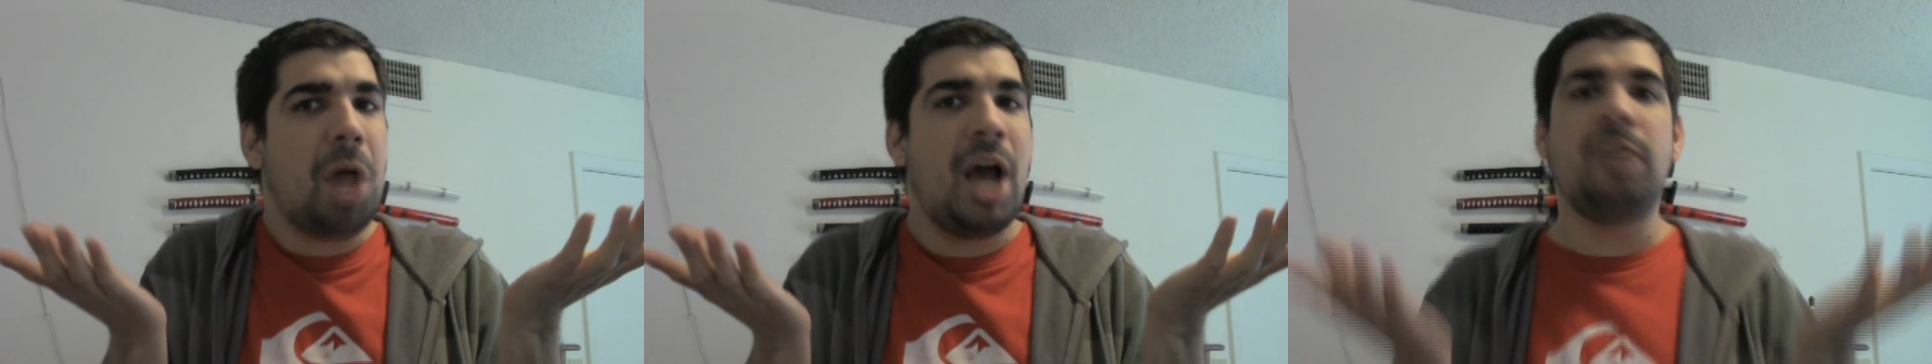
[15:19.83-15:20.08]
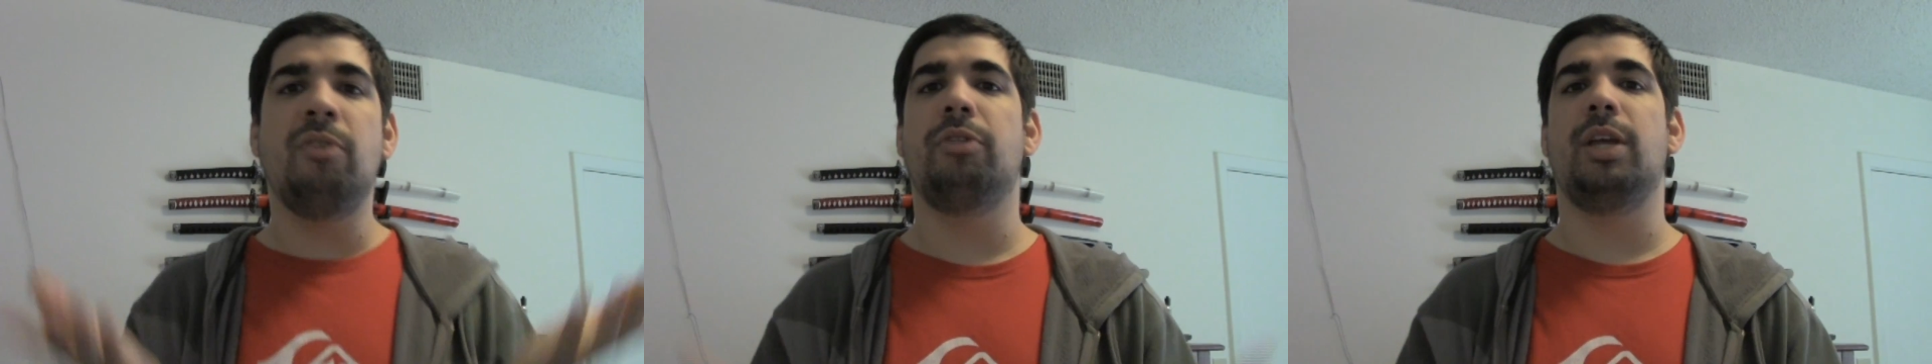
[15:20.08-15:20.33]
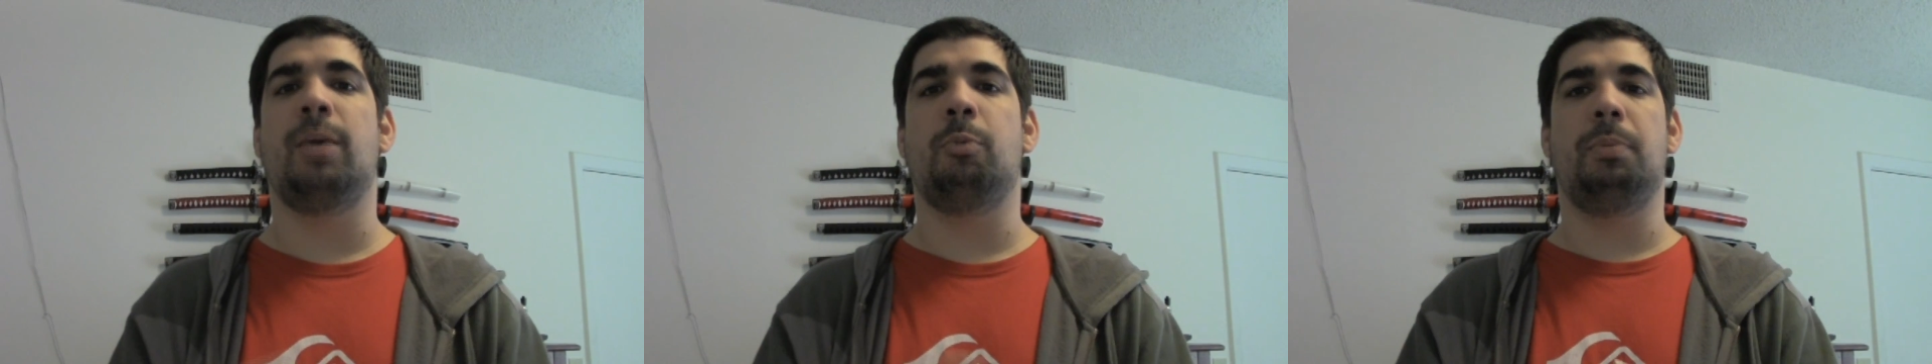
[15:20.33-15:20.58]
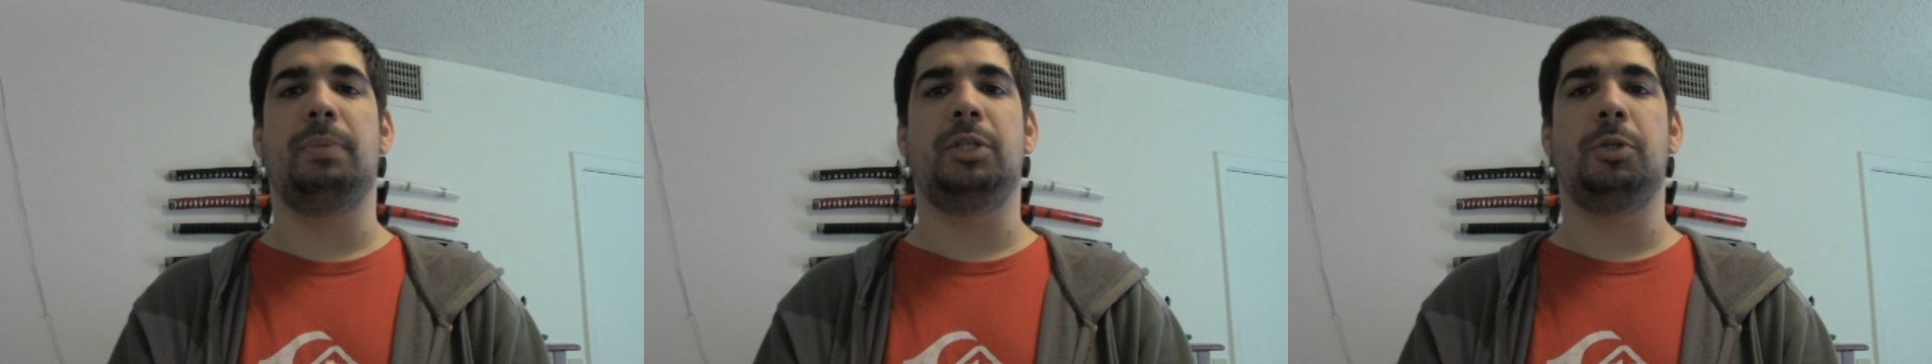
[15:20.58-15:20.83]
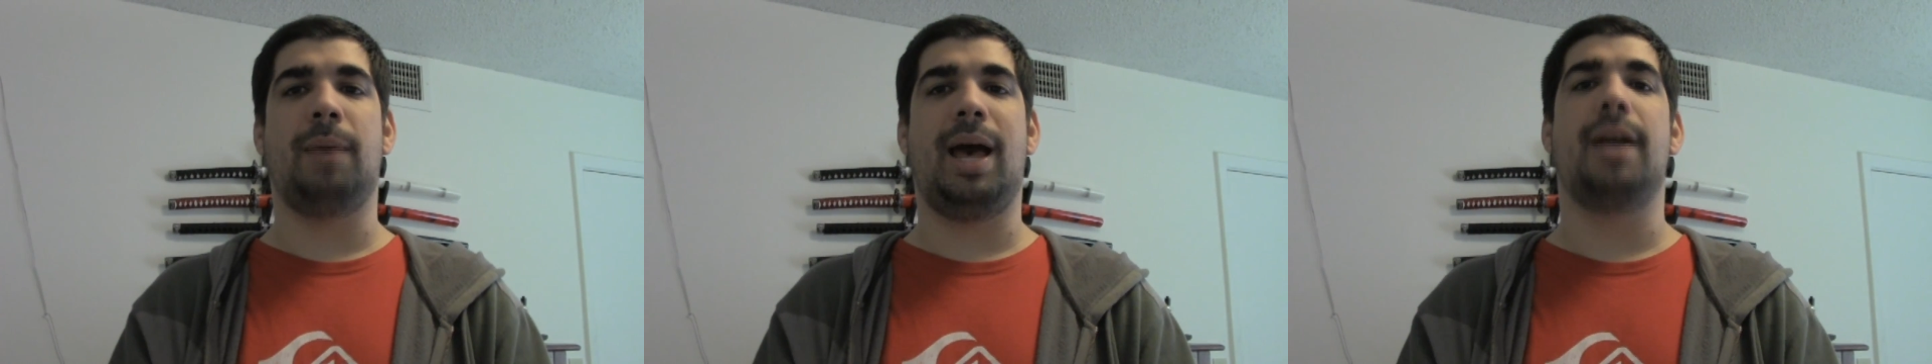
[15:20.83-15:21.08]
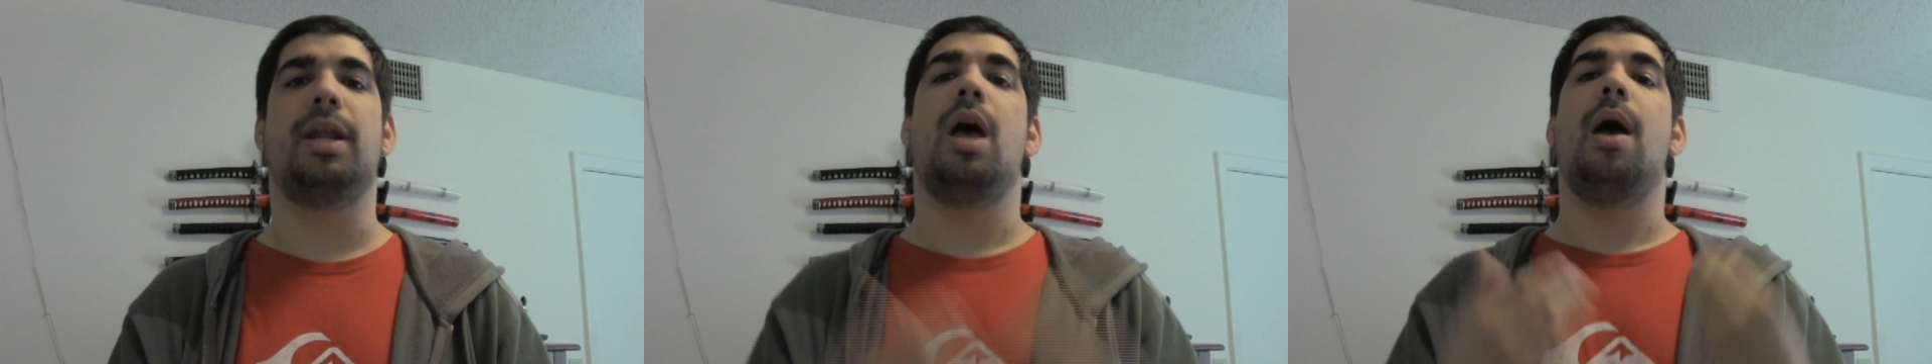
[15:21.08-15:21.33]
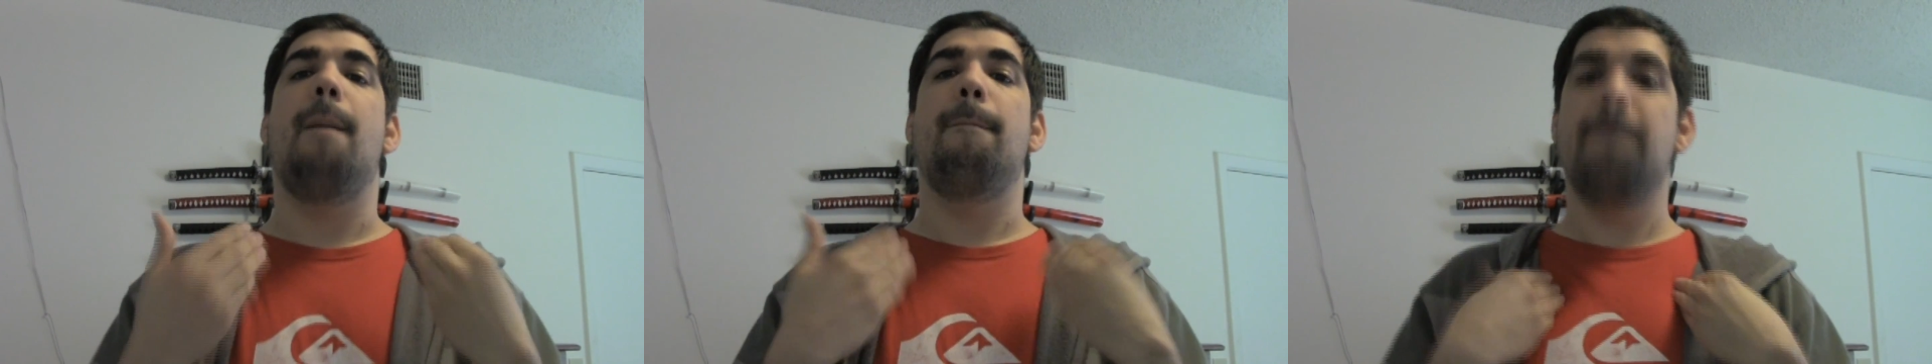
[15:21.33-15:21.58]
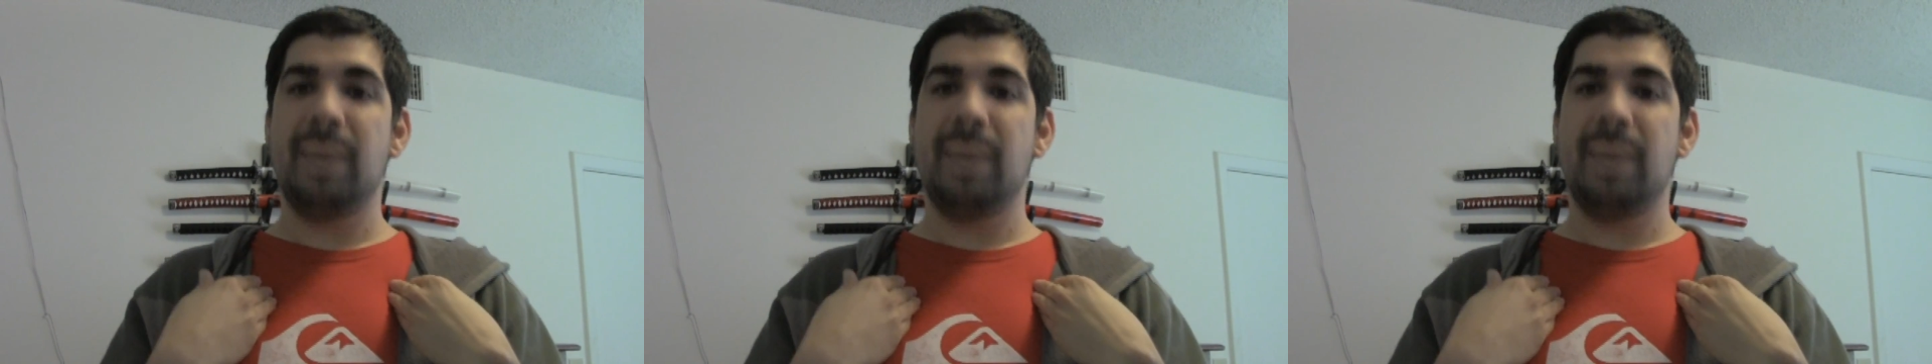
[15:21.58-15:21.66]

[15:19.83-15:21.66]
I don't think it would be too bad.